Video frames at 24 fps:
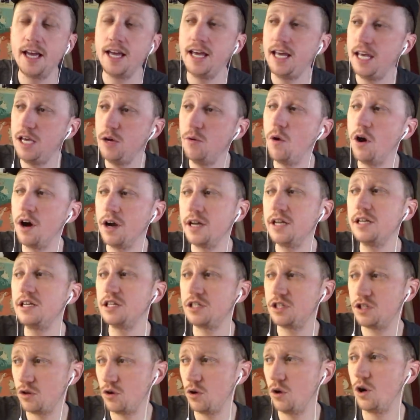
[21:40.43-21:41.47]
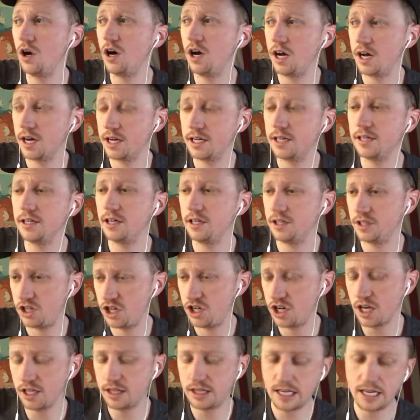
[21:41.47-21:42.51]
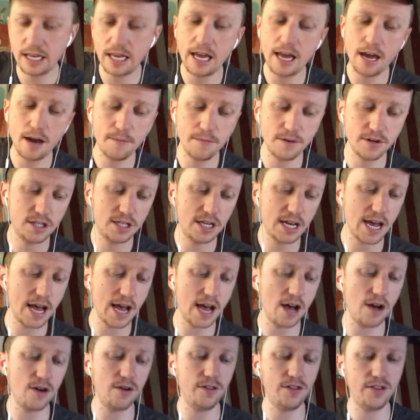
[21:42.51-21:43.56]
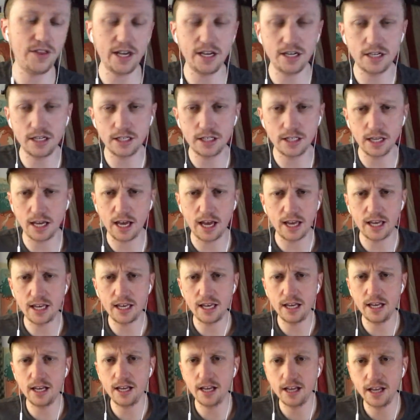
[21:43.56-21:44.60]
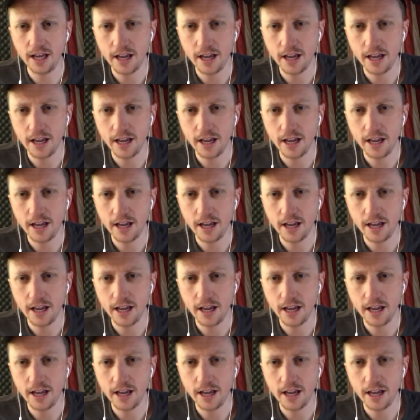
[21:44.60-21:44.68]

He wanted to talk, shut the cameras down. They just like